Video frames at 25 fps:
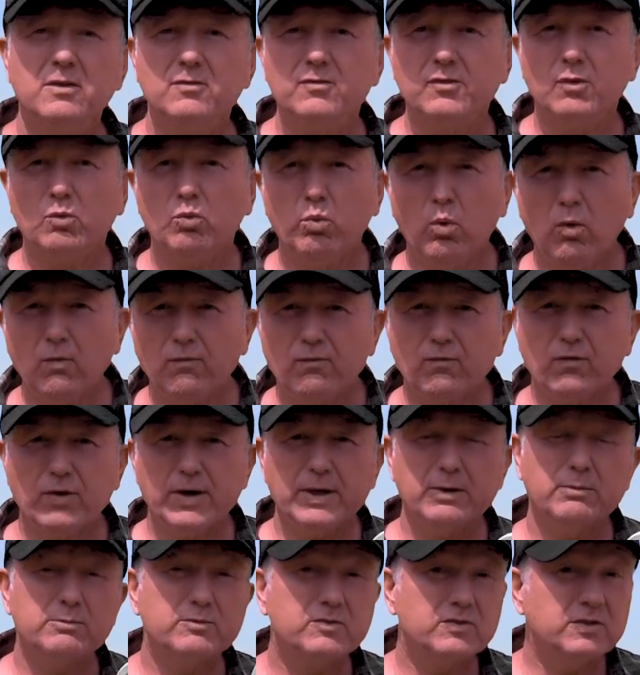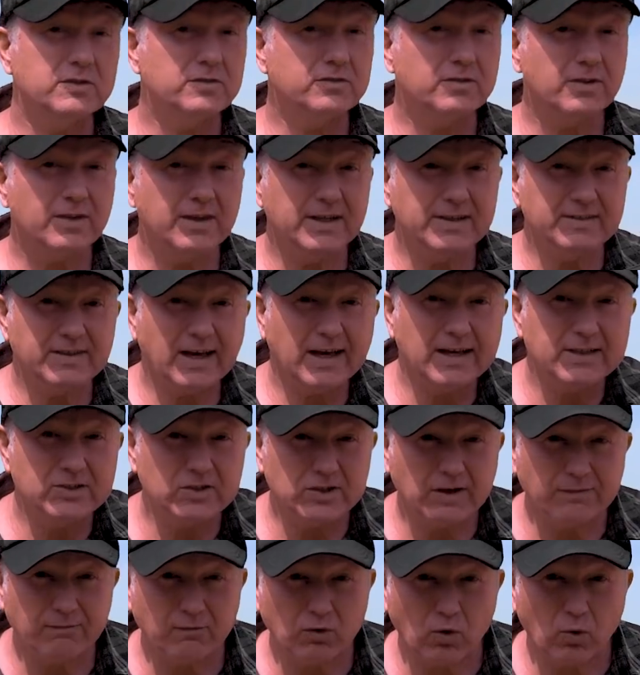So what frequencies do these
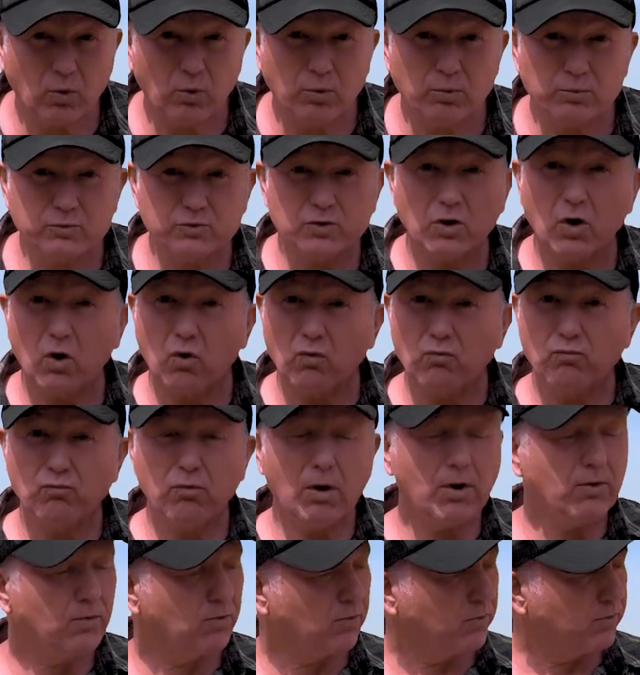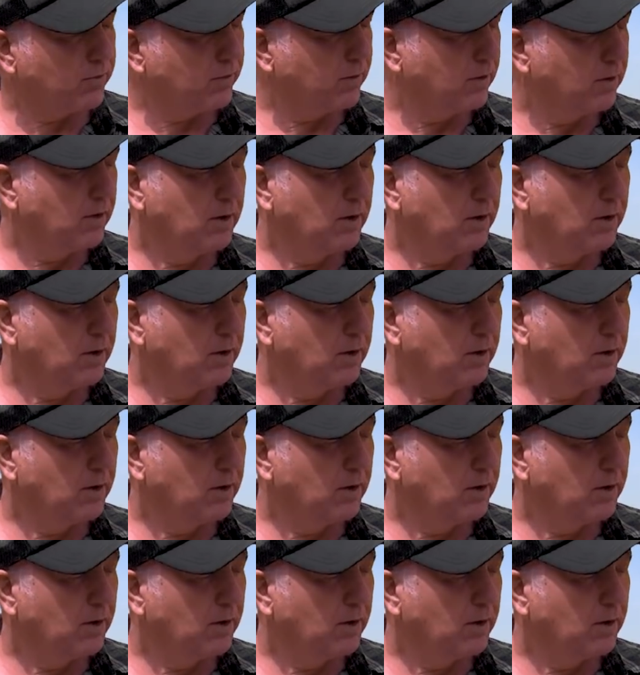HF coils run on?